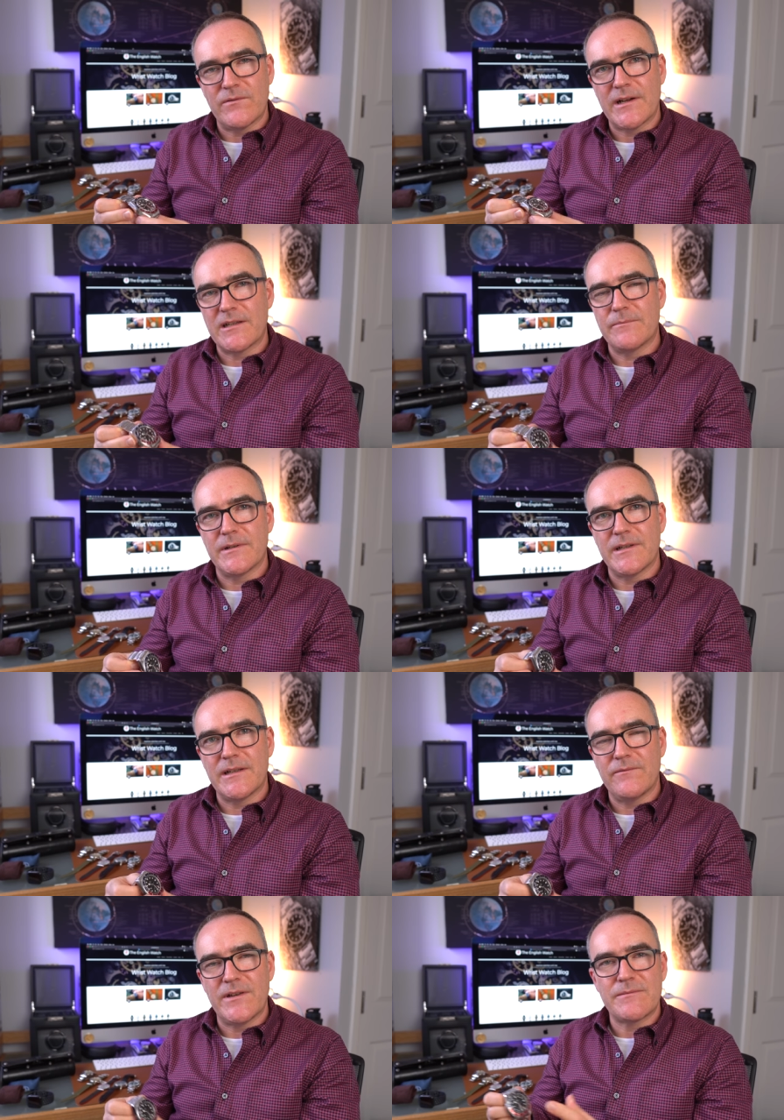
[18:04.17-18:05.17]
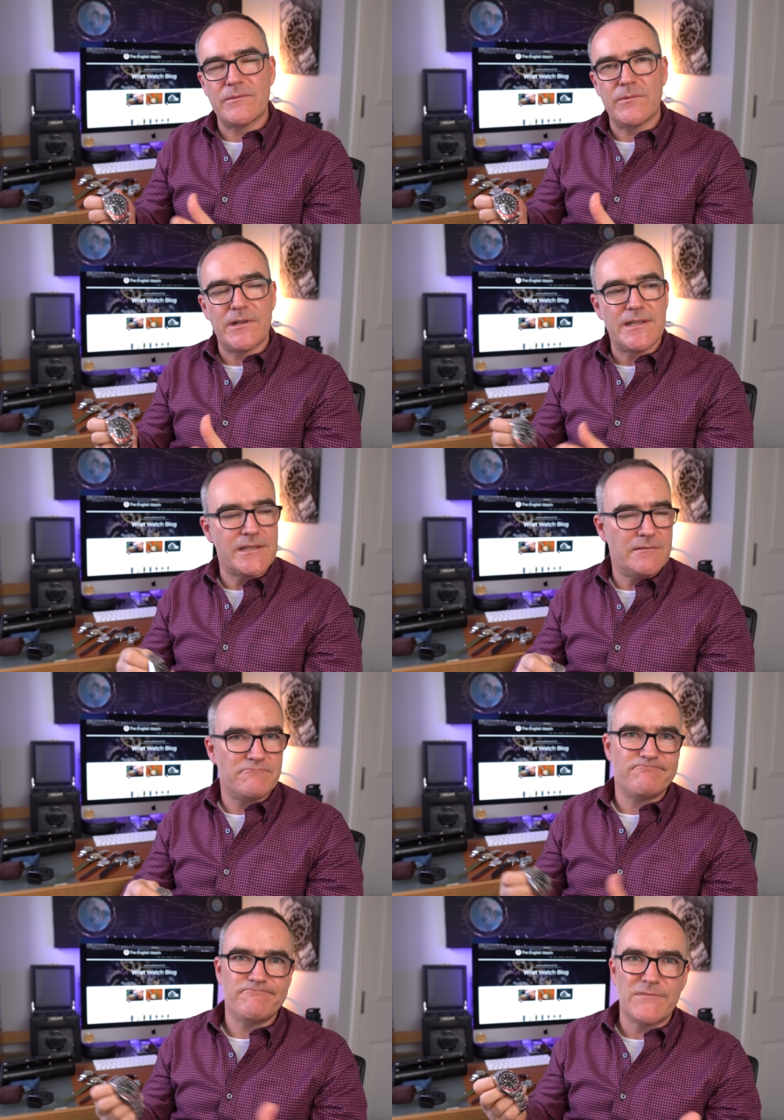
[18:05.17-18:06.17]
value, but investment-wise,
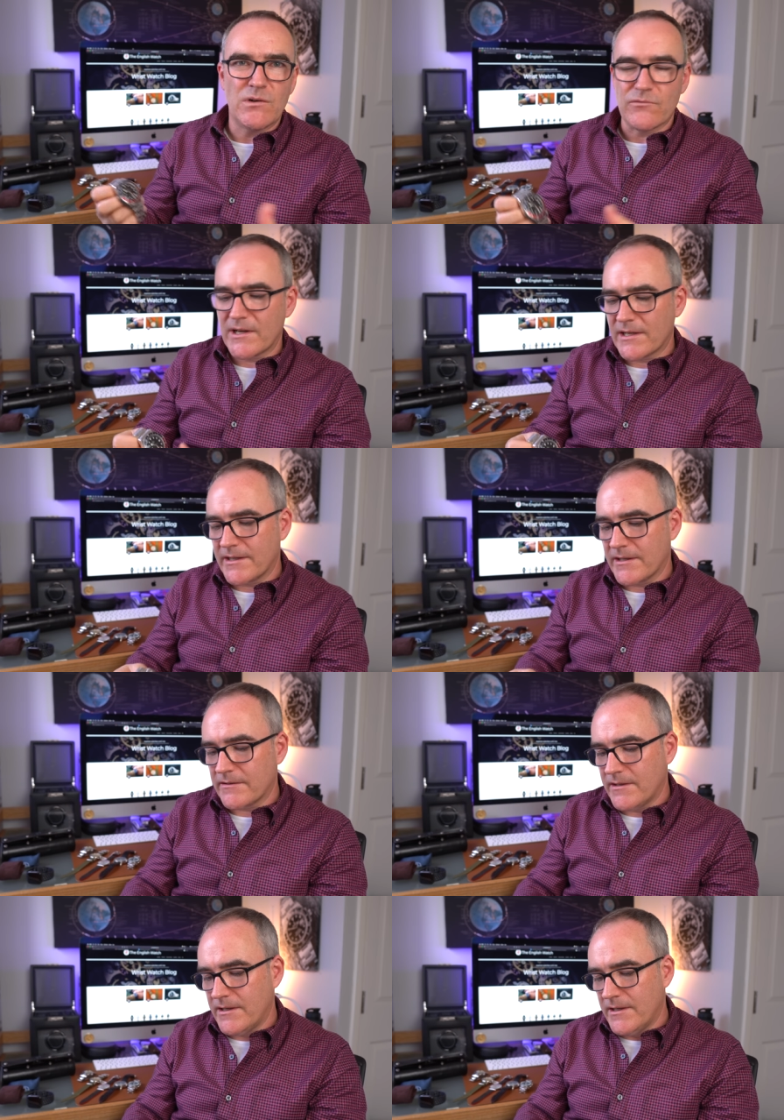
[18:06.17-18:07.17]
not really, no.